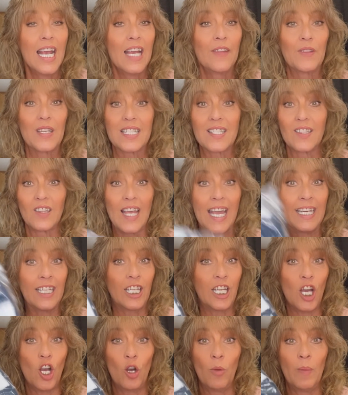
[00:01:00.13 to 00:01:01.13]
This
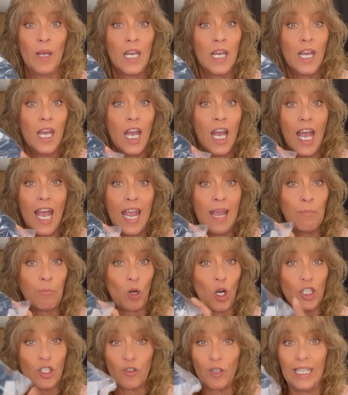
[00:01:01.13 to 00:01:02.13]
Lancome
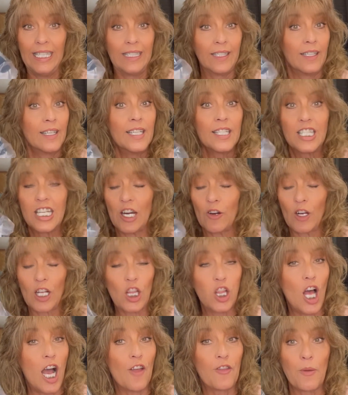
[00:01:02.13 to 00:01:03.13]
embroidered terry
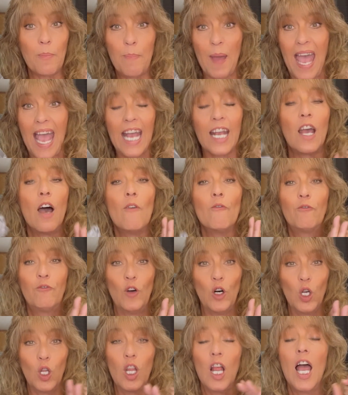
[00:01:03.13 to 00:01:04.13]
cloth bag
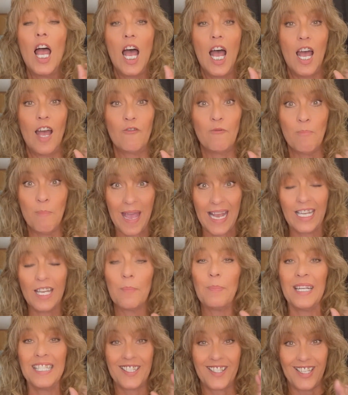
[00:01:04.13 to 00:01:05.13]
full of makeup
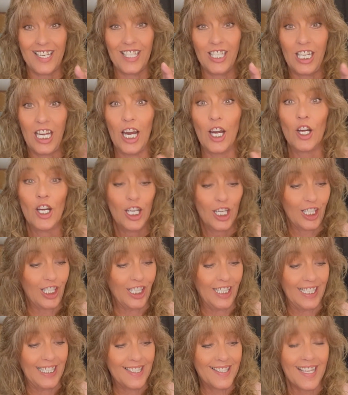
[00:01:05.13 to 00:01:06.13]
and skincare
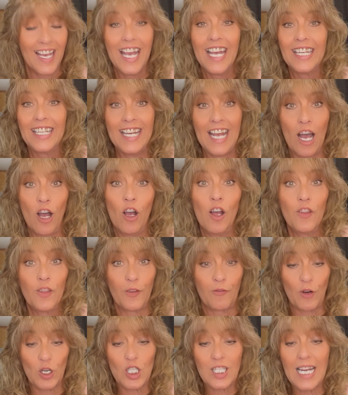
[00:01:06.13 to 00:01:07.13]
goodies. Now, the
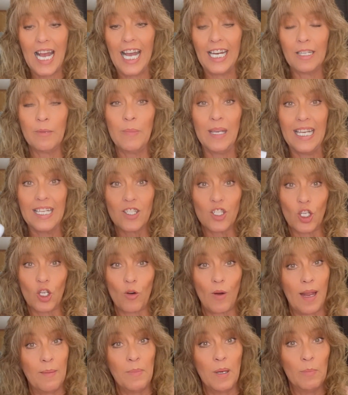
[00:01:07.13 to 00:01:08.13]
first item is the
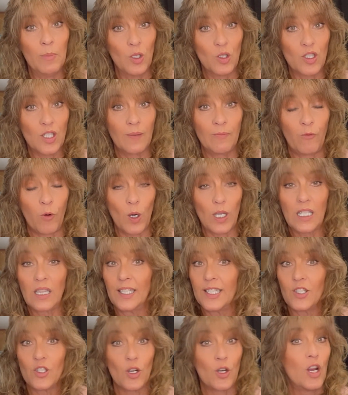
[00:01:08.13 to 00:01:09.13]
Creme Mousse Confort
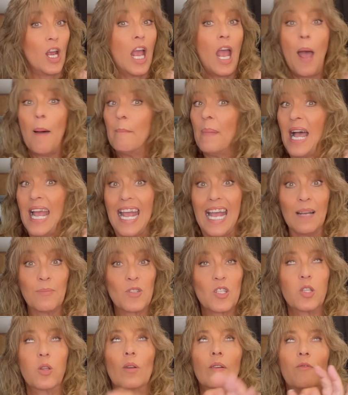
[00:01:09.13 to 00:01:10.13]
Cleanser, my
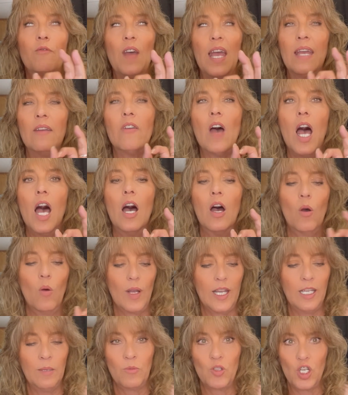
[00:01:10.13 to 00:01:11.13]
absolute fave.
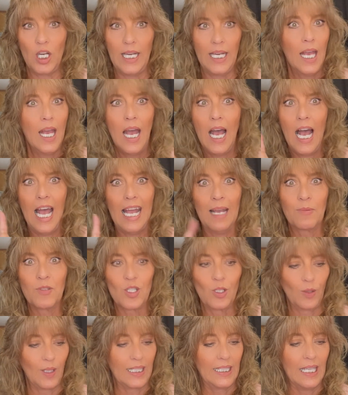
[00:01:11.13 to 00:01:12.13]
OMG, I
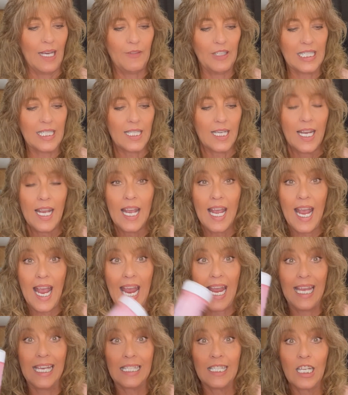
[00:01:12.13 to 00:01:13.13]
absolutely love it.
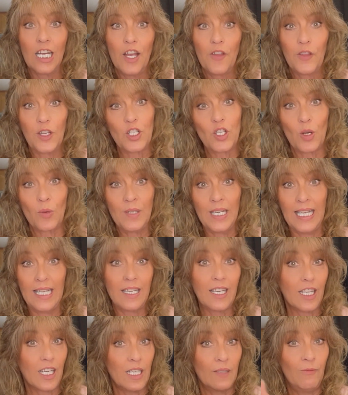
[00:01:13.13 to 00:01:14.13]
And the Tonique
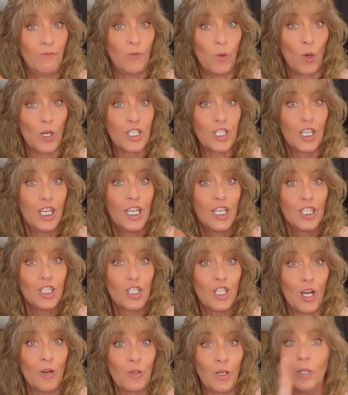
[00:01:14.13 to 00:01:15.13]
Confort
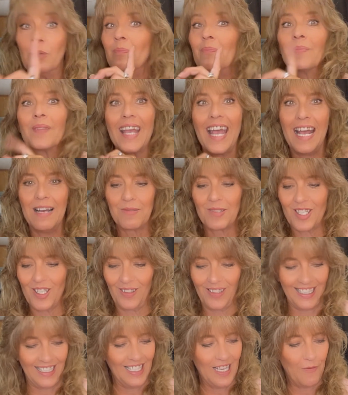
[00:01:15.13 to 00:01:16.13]
Toner,
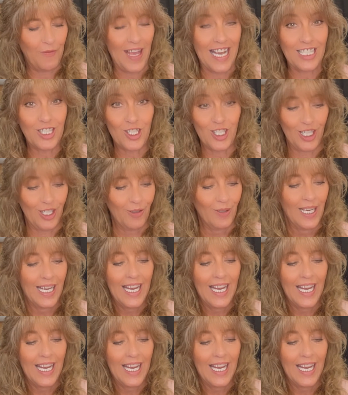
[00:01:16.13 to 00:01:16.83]
absolutely love that too.